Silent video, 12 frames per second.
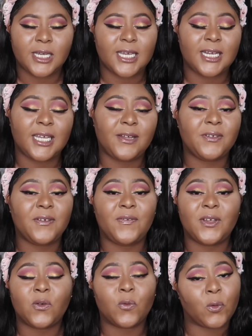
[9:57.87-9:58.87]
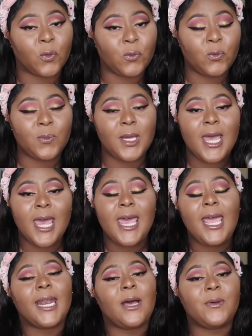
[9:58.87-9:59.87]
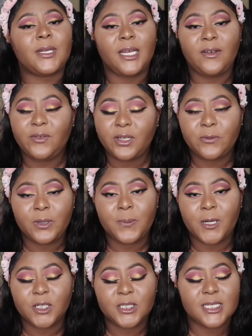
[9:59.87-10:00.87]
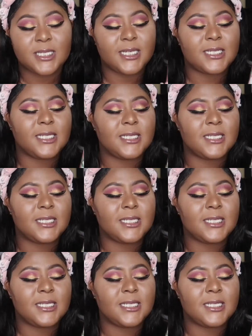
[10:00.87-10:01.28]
It can definitely fill a room. And I would definitely repurchase this.